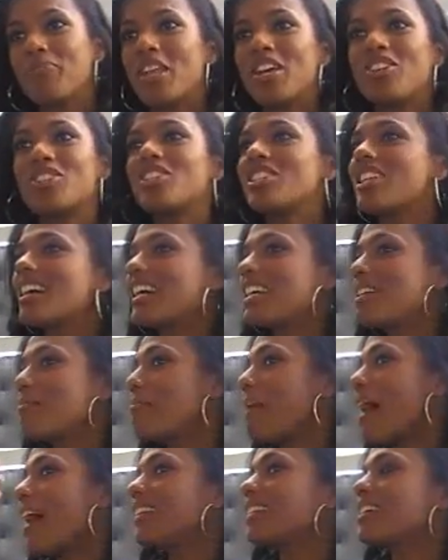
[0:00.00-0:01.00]
she's like an
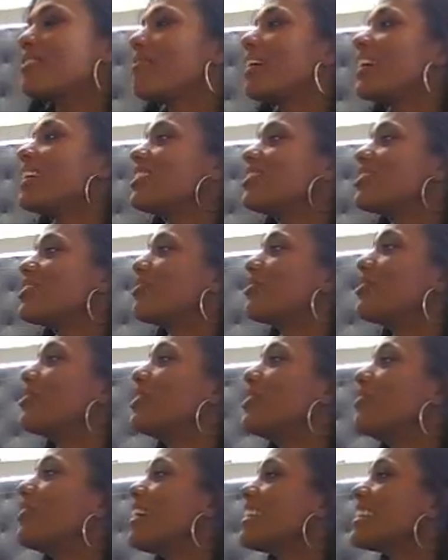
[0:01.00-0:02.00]
amalgamation of
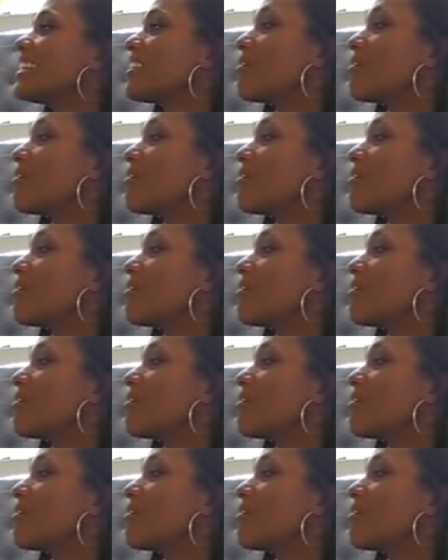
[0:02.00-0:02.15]
all of us.